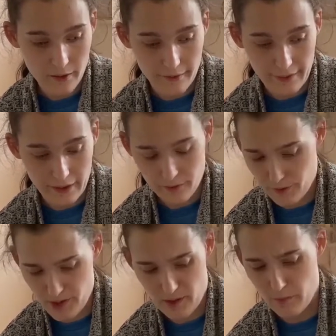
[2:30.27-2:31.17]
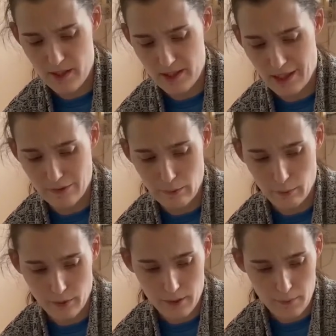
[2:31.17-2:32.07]
Like, for some reason I
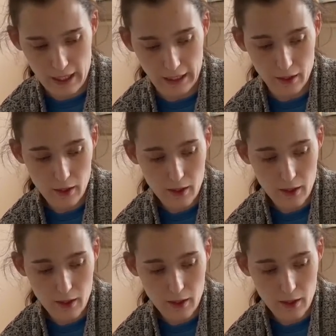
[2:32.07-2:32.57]
remembered it being.